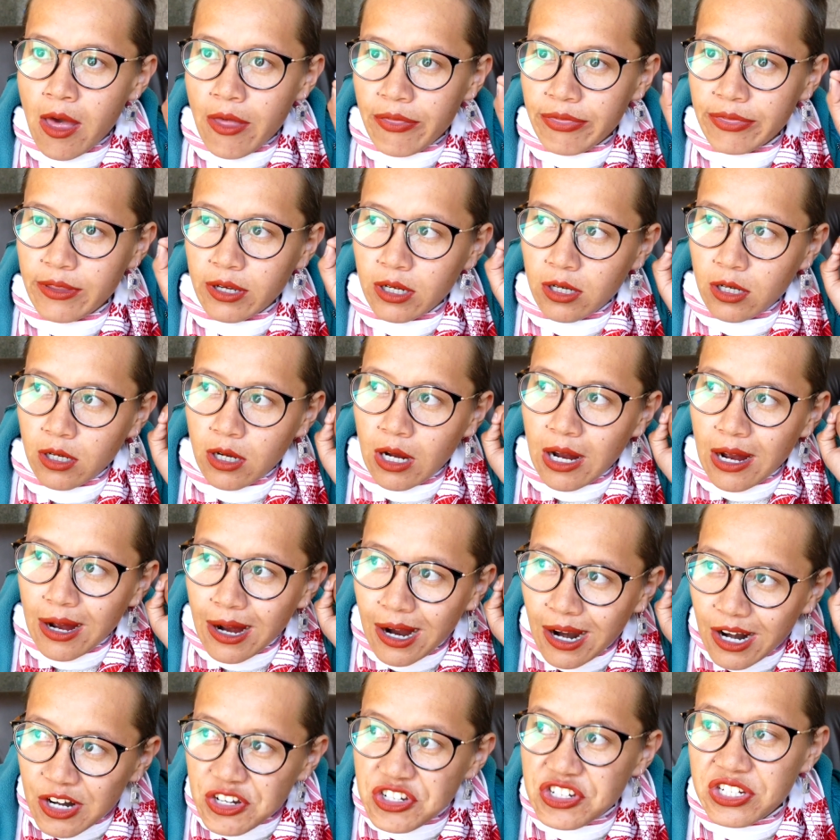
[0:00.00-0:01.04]
the
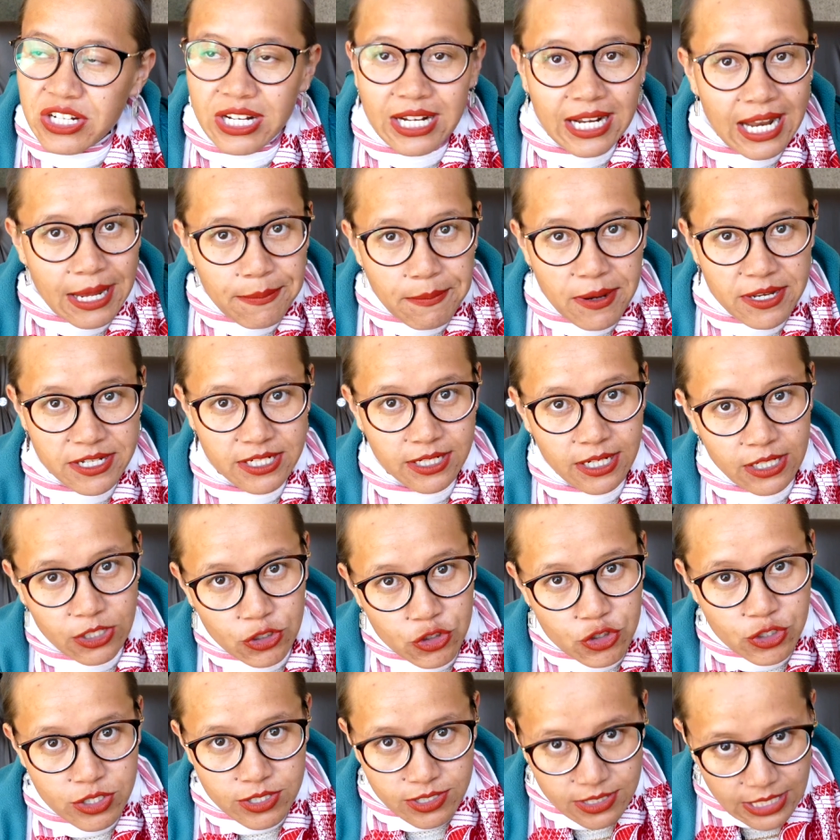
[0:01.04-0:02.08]
harsh climatic
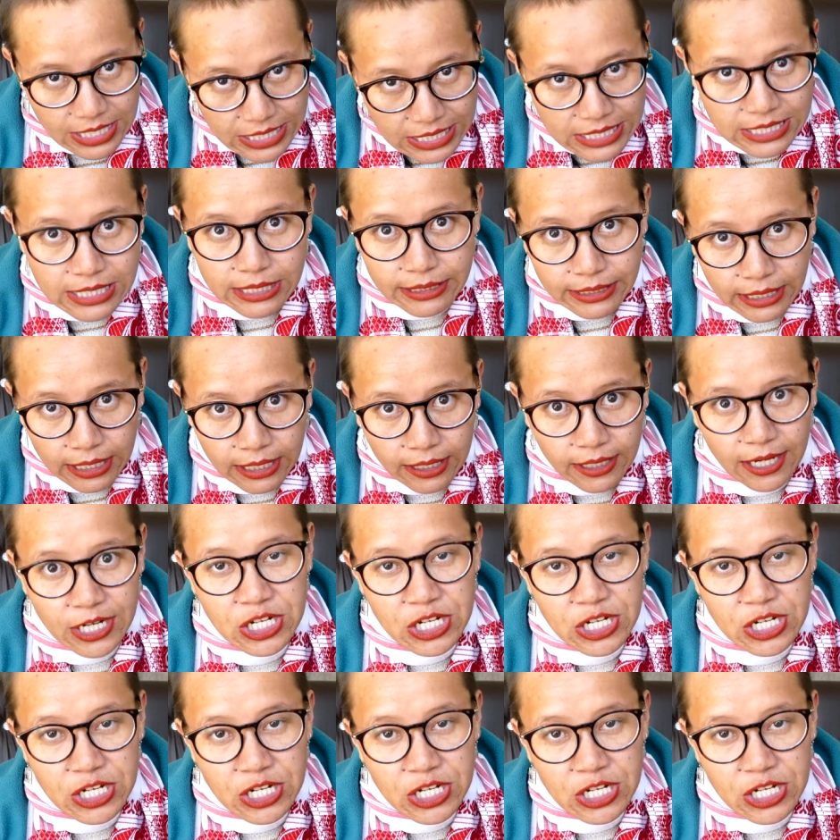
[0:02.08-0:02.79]
conditions in Ladakh,